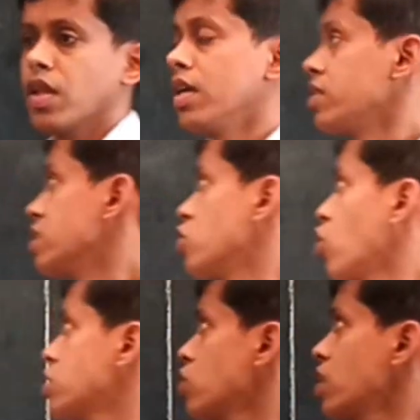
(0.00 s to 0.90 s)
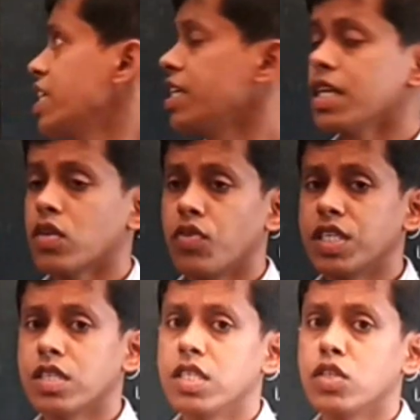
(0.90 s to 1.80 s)
and this is also a linear
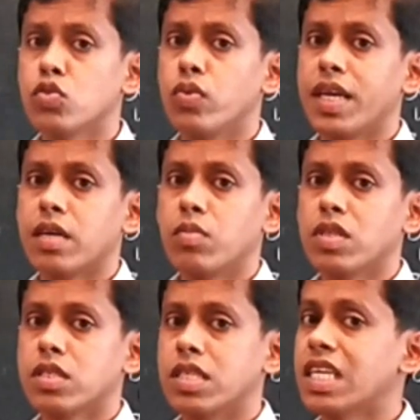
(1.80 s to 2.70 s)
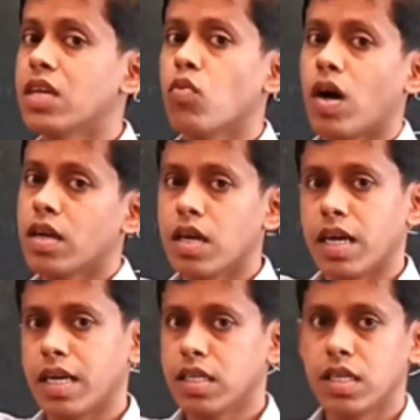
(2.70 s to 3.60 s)
equation in two variables, degree
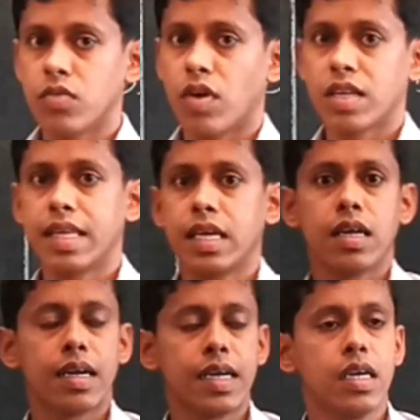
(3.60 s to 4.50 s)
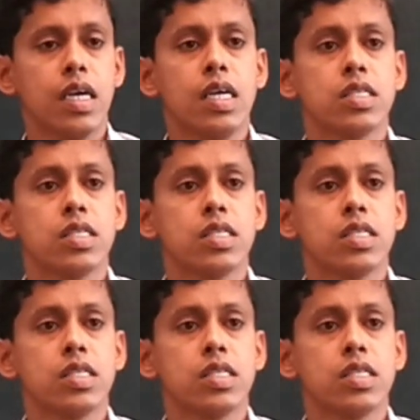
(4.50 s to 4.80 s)
1 and degree 1 there, right.